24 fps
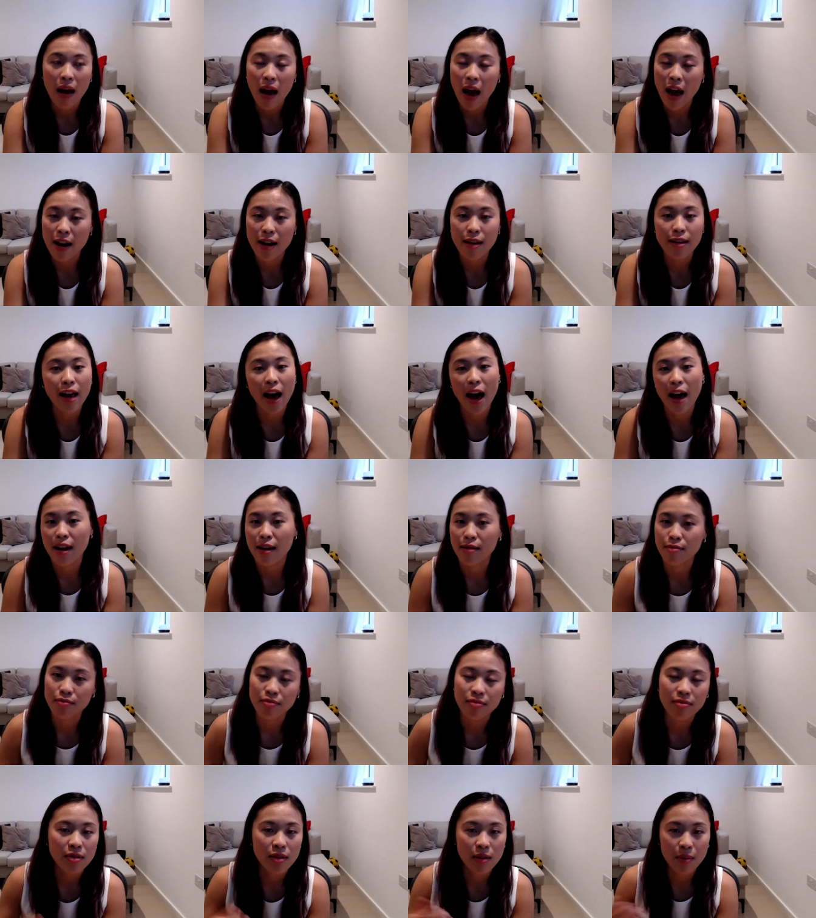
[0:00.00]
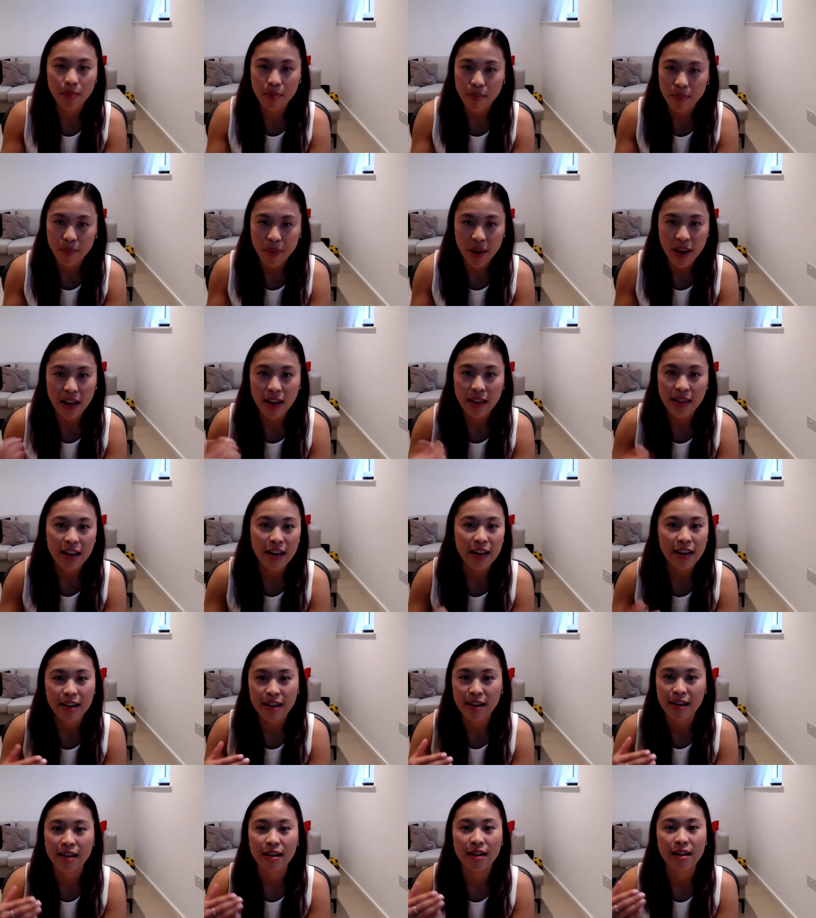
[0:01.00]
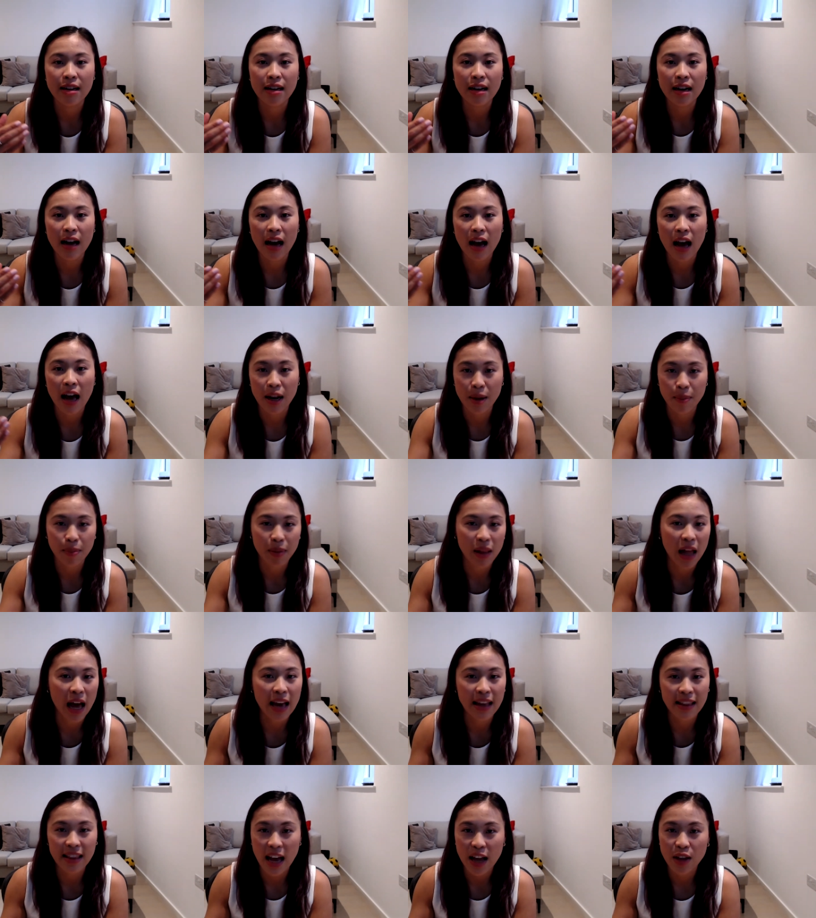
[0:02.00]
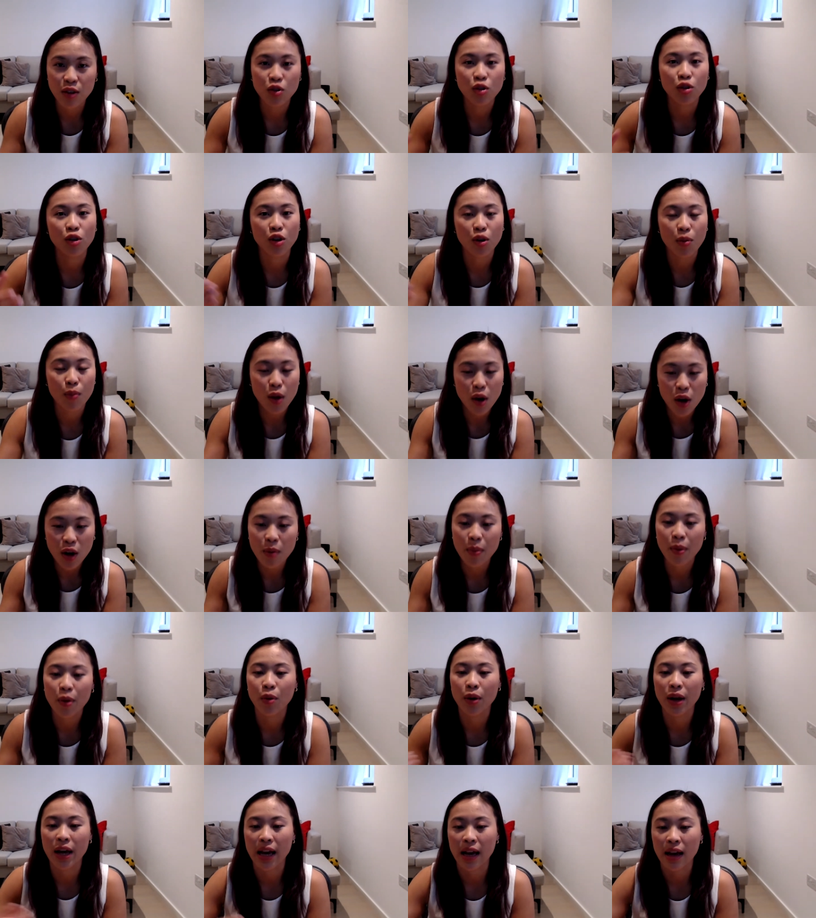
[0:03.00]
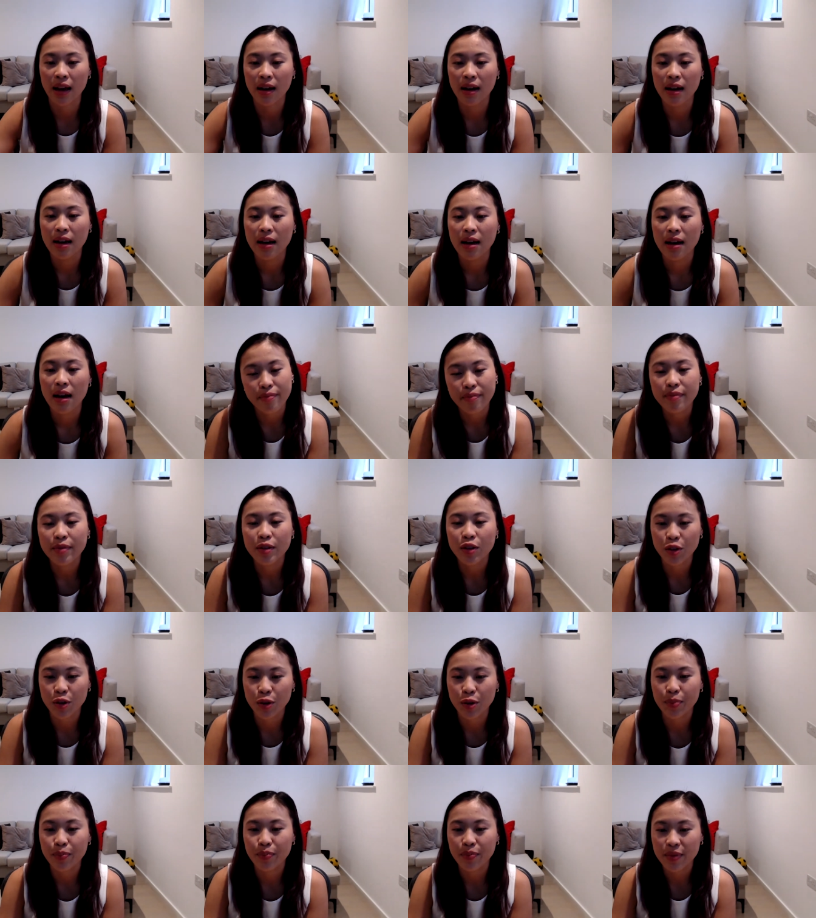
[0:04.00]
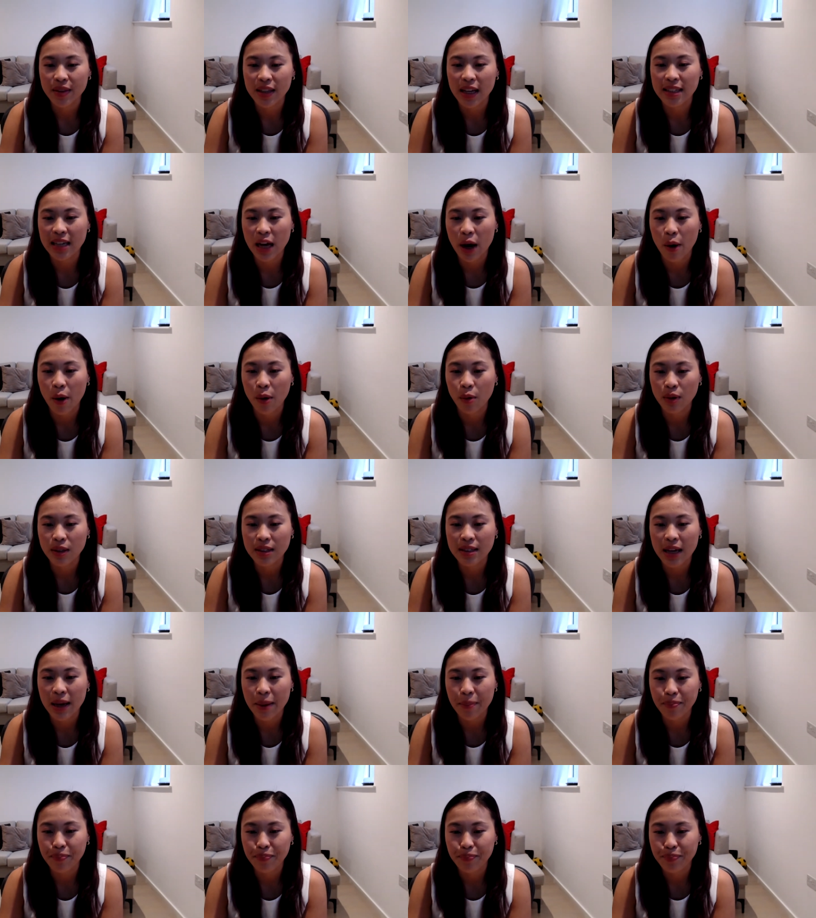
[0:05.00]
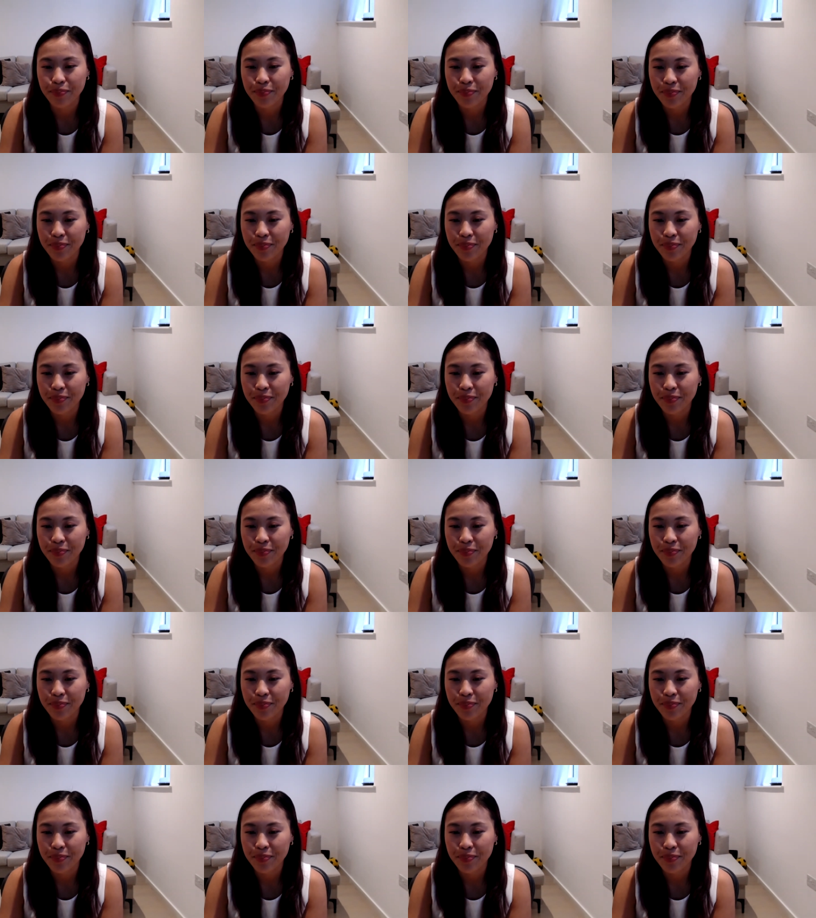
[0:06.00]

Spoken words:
And then being a thinker and applying that to community building. So that's how I would say.